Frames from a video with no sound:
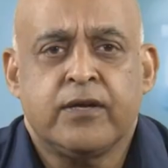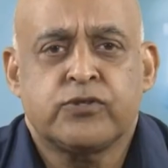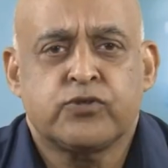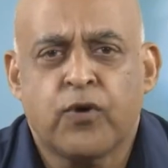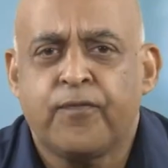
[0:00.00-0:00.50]

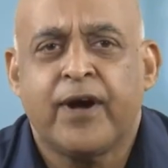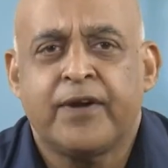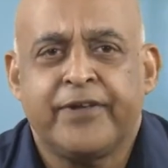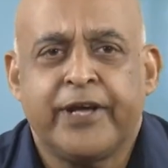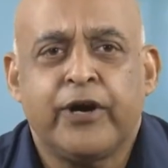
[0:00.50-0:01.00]
So far
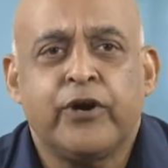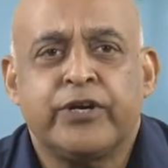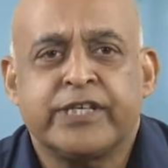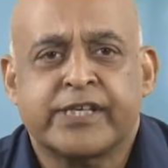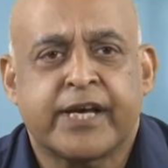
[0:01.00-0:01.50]
we have
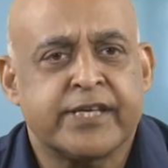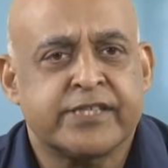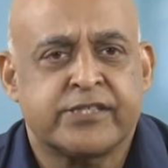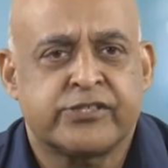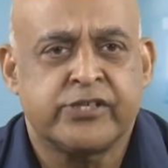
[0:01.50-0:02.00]

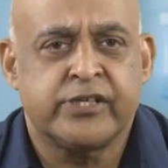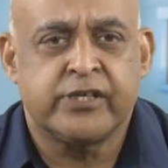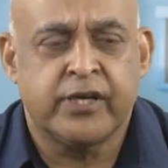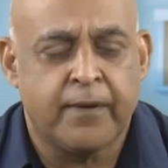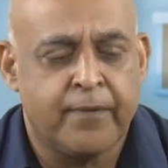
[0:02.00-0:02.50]
discussed
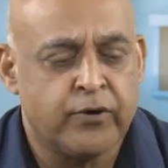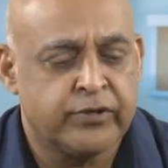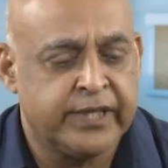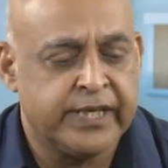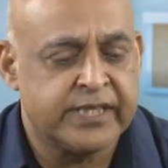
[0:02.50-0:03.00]
uh,
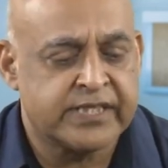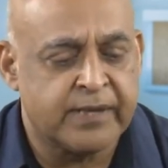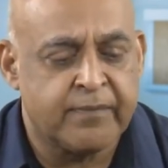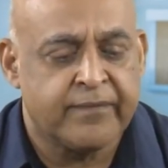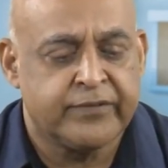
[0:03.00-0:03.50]
about the
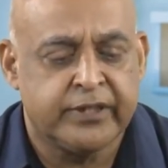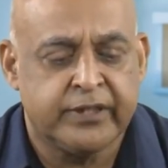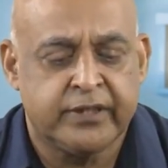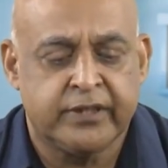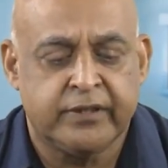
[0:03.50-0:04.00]
some of
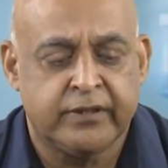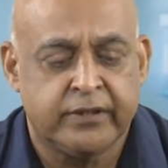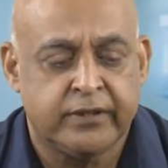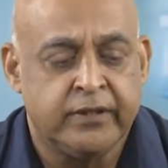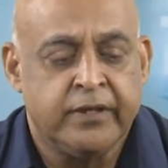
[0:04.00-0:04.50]

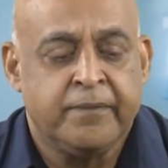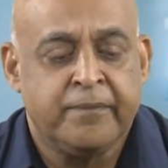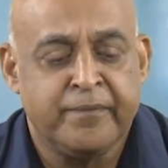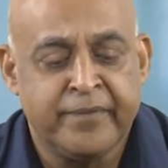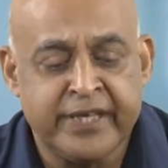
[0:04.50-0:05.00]
the
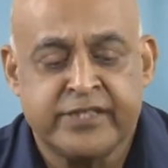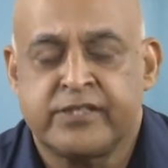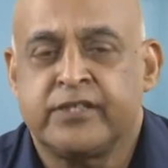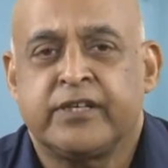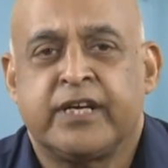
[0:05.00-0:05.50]
myths
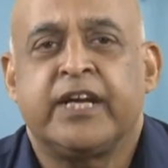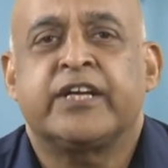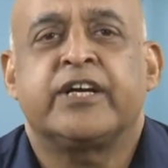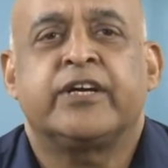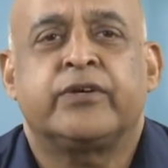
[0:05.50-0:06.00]
uh,
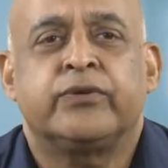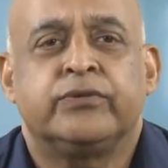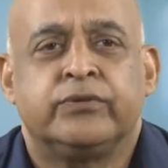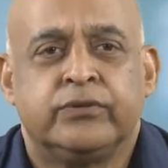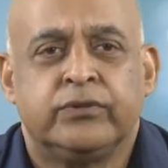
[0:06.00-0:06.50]
related
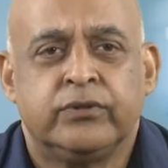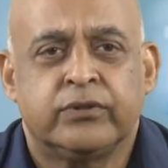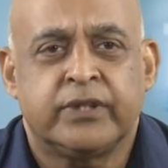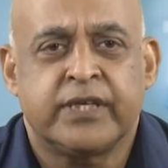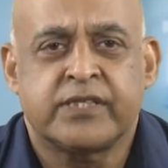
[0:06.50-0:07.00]
to
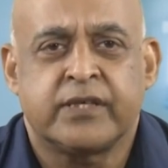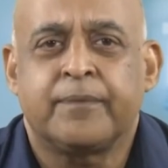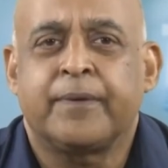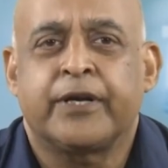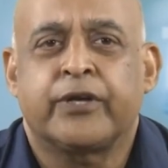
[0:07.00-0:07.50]
this uh,
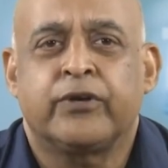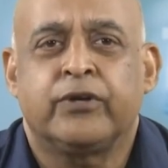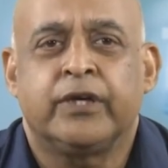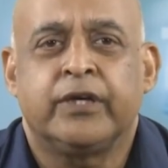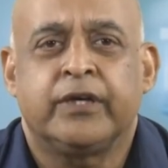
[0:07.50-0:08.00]

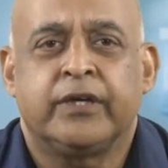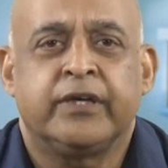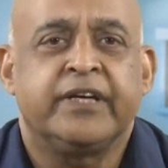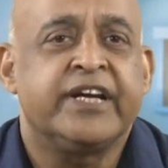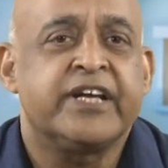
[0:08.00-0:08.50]
particular uh,
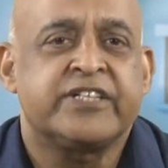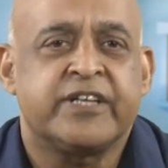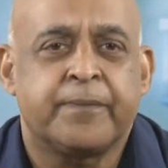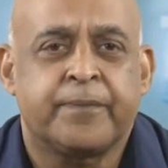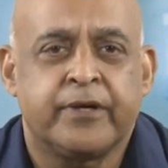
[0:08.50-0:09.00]

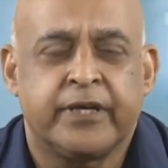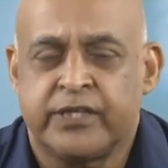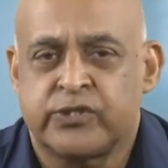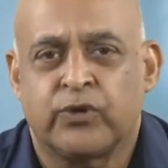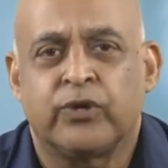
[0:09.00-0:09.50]
leadership uh,
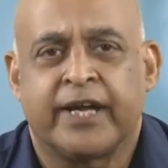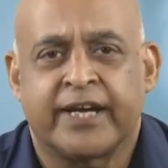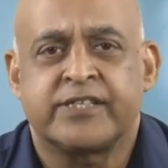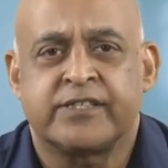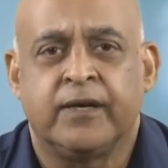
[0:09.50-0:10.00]
in sole
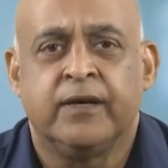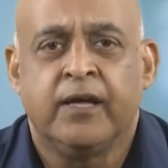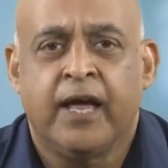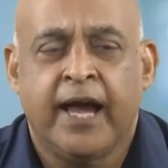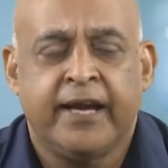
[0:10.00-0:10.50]
acts, uh,
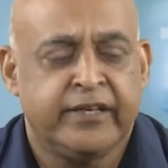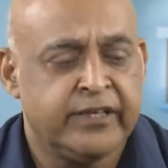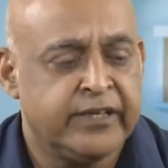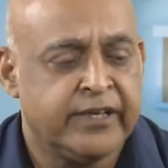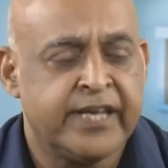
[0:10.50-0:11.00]
and
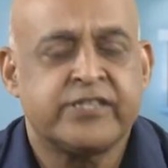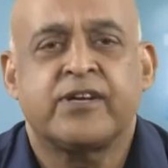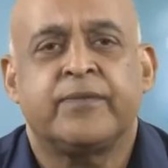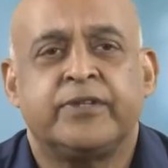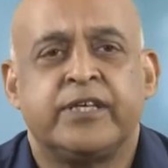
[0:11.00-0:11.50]
the rest
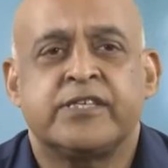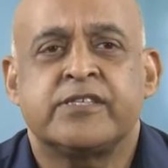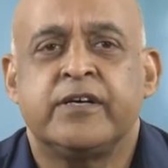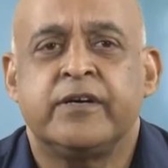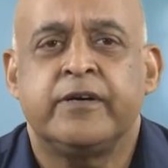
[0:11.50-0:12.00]
of these
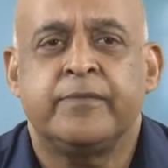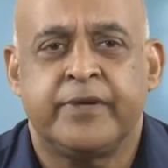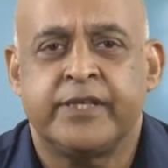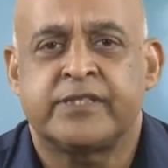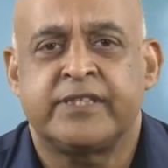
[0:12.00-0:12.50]
uh,
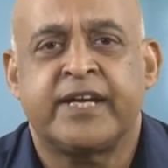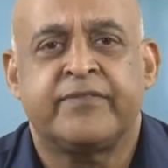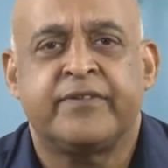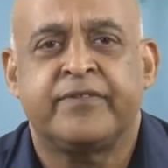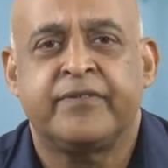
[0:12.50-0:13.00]
myths that
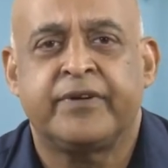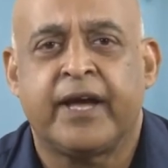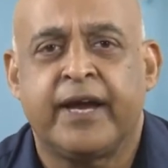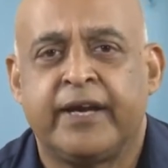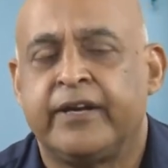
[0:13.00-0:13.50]
we
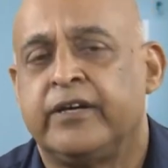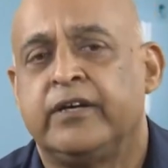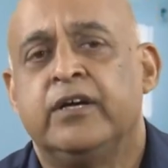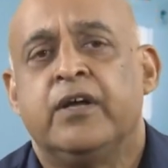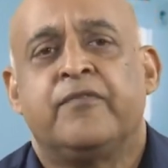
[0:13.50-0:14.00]
and
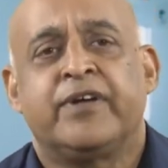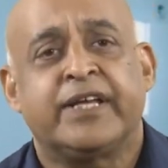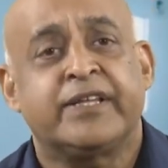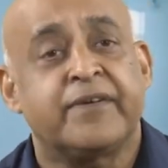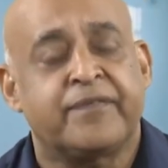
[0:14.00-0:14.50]
uh,
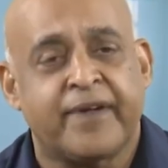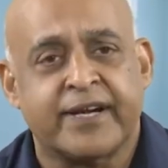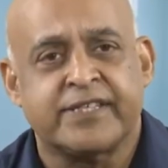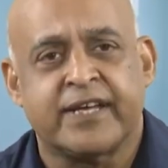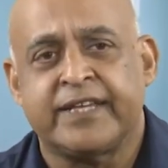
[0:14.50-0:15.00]
whether the
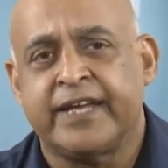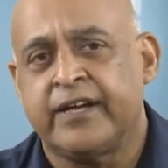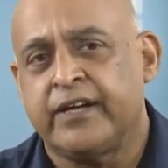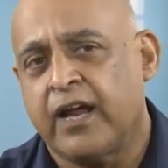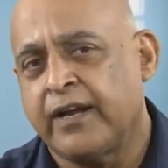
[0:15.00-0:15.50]
facts are
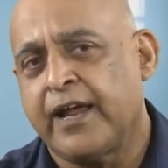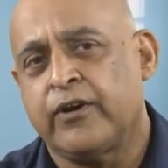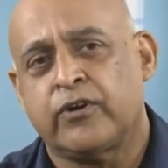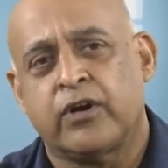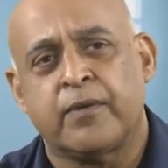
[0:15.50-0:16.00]
there, or I
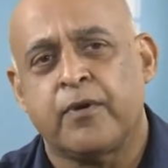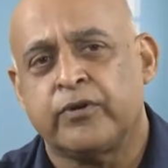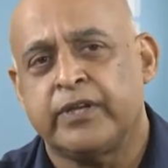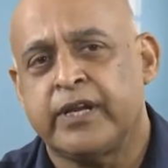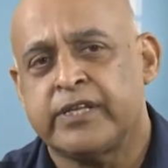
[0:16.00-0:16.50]
have talked
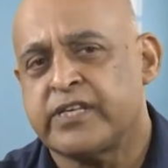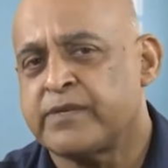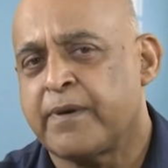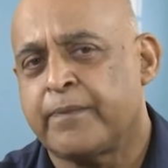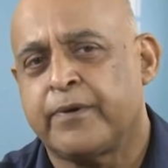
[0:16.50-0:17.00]
about the
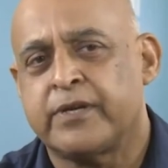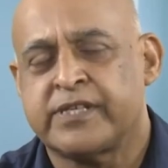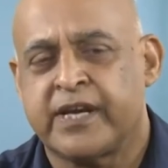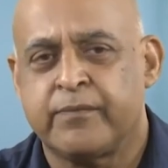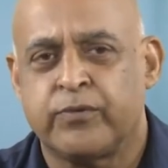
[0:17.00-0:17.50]
research papers
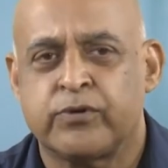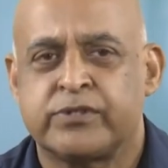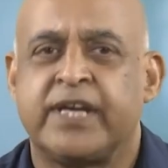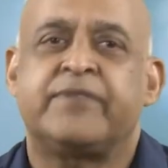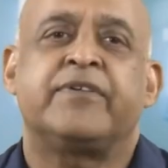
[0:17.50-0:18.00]
and books
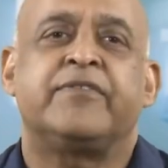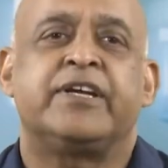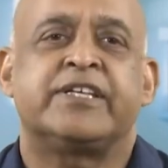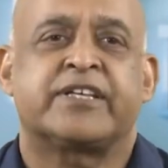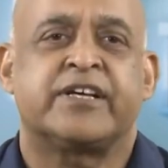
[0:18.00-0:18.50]
that we will
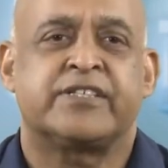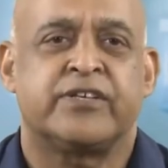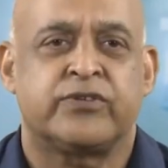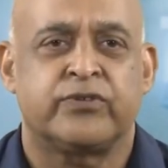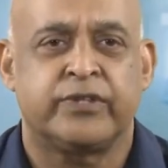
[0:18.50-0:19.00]
discuss
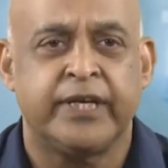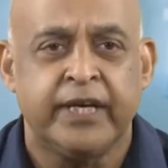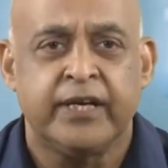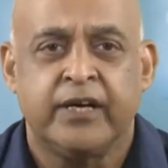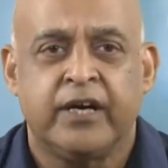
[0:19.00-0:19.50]
into
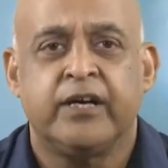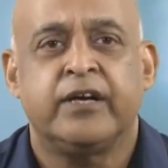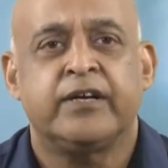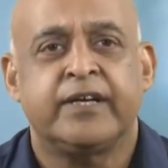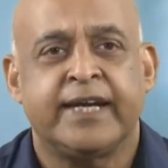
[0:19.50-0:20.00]
the
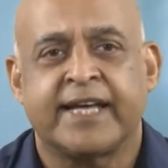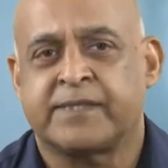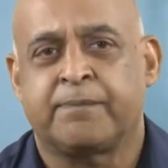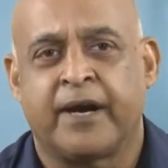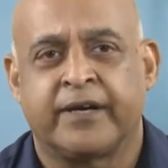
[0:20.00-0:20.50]
uh,
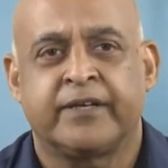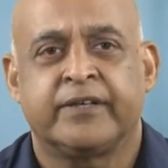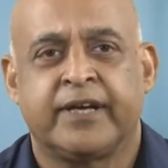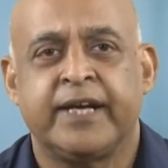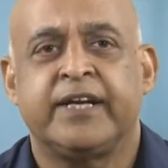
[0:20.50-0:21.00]
next part,
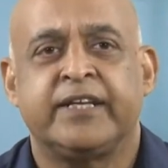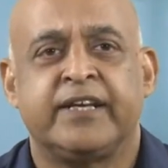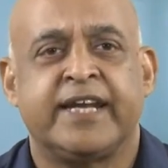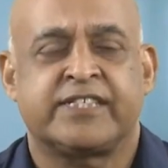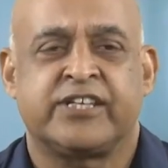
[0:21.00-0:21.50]
right, in the
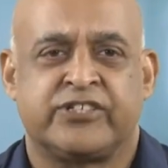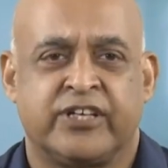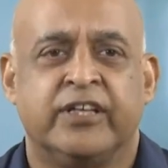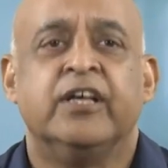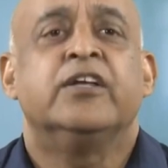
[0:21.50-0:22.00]
next
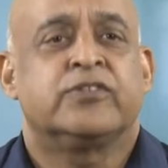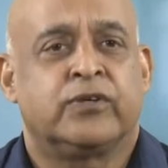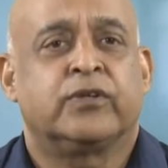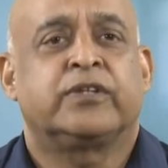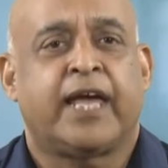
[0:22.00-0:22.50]
session.
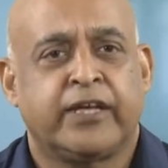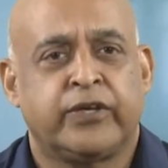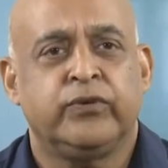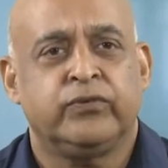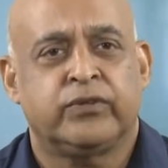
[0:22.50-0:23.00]
So, thank
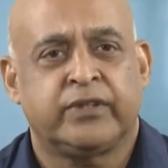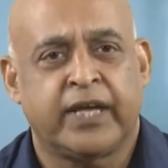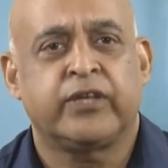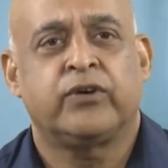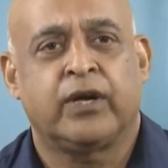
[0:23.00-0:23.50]
you,
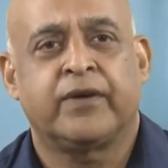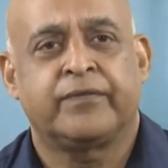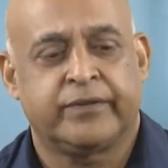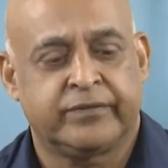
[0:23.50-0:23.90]
thank you all of you.